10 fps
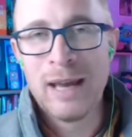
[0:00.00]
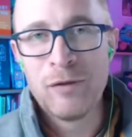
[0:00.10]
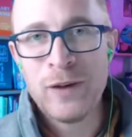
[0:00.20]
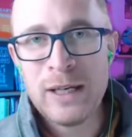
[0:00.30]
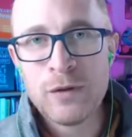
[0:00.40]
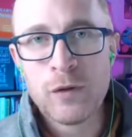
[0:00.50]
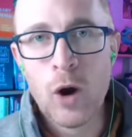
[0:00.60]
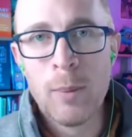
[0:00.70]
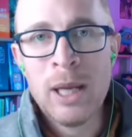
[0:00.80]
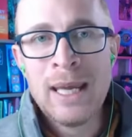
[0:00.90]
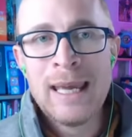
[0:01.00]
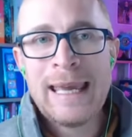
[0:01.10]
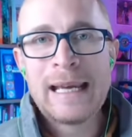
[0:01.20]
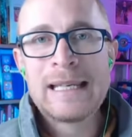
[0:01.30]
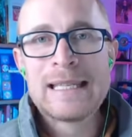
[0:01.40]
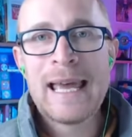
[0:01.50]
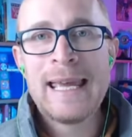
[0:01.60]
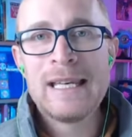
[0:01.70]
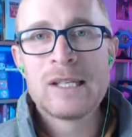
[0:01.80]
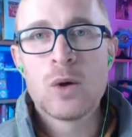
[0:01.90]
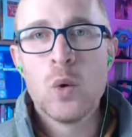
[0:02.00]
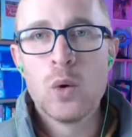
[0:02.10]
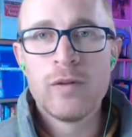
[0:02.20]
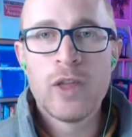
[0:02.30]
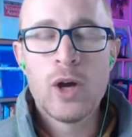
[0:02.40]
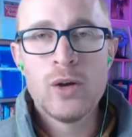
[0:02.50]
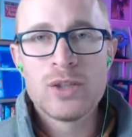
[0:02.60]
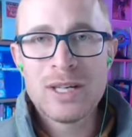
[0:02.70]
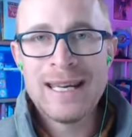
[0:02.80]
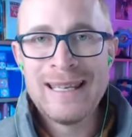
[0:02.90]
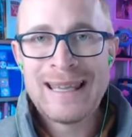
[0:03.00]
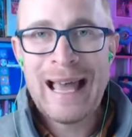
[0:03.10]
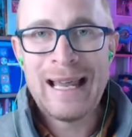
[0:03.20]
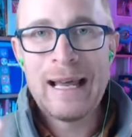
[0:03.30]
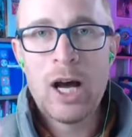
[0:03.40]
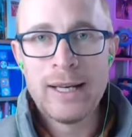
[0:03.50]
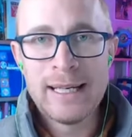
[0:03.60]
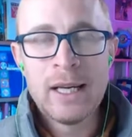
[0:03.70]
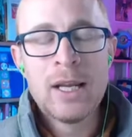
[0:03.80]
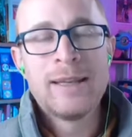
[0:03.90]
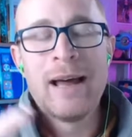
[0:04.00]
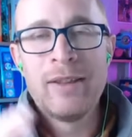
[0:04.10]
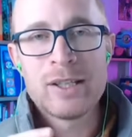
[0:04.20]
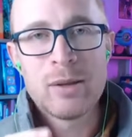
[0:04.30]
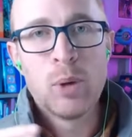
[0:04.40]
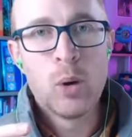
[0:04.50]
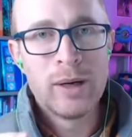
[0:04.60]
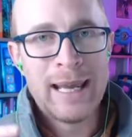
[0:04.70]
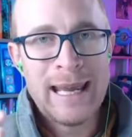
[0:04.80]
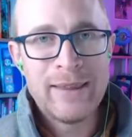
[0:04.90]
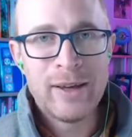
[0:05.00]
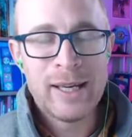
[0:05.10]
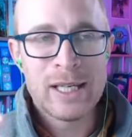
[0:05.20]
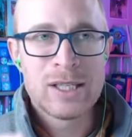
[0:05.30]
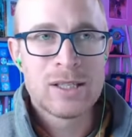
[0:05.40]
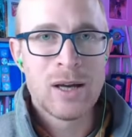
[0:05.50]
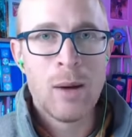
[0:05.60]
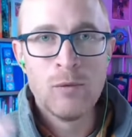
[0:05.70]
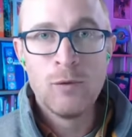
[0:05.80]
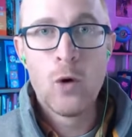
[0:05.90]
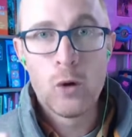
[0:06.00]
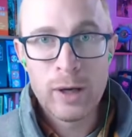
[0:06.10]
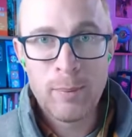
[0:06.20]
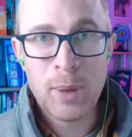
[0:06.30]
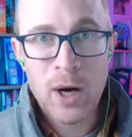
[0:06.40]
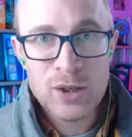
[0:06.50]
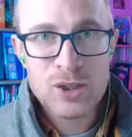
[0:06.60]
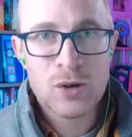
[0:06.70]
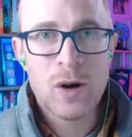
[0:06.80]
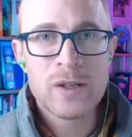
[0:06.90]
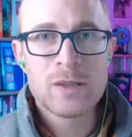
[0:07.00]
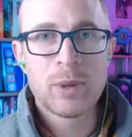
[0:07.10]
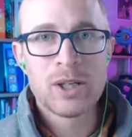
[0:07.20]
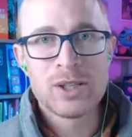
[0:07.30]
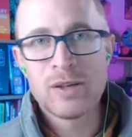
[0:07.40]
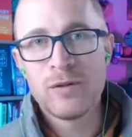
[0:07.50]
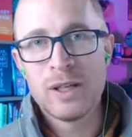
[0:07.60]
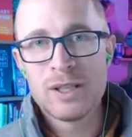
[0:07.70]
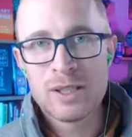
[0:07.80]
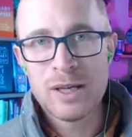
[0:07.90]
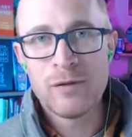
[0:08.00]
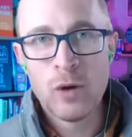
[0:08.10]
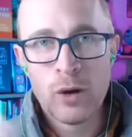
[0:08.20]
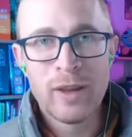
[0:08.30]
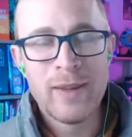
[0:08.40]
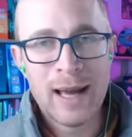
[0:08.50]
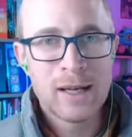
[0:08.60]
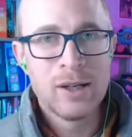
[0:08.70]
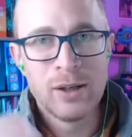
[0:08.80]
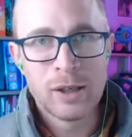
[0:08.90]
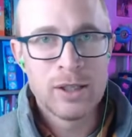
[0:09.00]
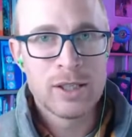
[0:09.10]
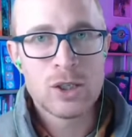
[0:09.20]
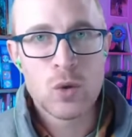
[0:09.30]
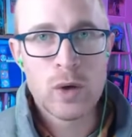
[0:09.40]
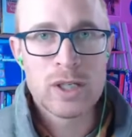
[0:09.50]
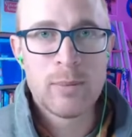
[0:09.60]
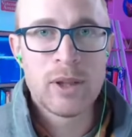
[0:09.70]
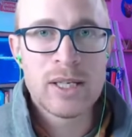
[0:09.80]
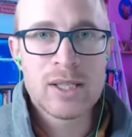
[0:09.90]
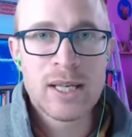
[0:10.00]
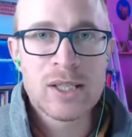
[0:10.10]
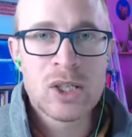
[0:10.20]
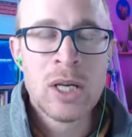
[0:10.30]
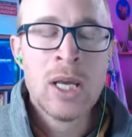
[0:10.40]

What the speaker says: feed from. It contains all of those in that honey. Now, it's important here that it's raw and unpasteurized, because if not, then that can destroy some of these things,